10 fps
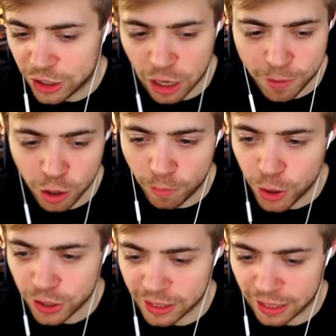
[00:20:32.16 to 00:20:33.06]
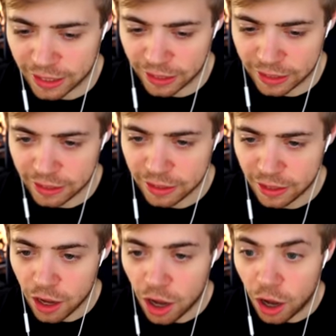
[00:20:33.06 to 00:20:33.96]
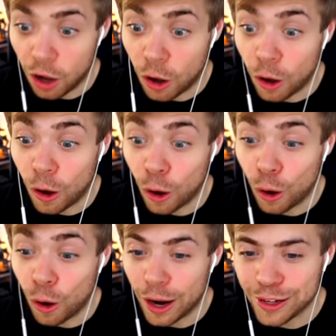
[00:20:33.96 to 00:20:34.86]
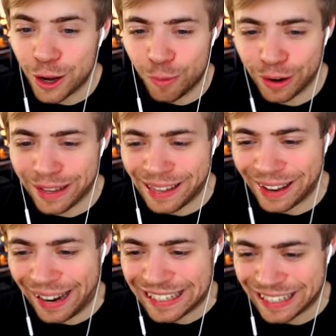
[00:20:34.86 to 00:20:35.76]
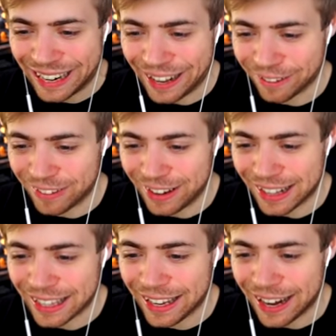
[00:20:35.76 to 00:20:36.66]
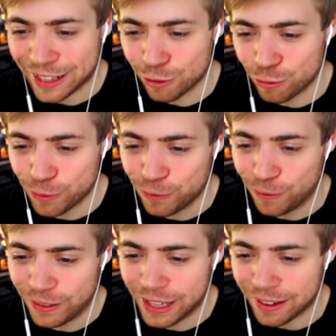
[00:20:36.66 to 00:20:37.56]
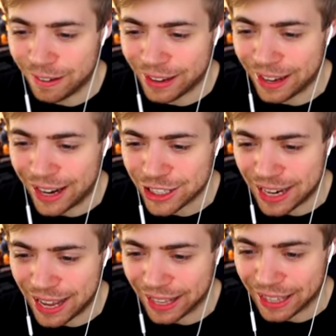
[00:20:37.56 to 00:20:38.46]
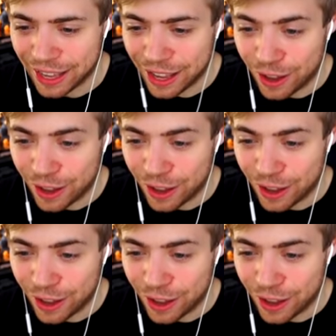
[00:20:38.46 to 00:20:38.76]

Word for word: are jamming on motion sensors. Oh, I don't want to kill engineers, man. That's against the rules. You can't kill engineers.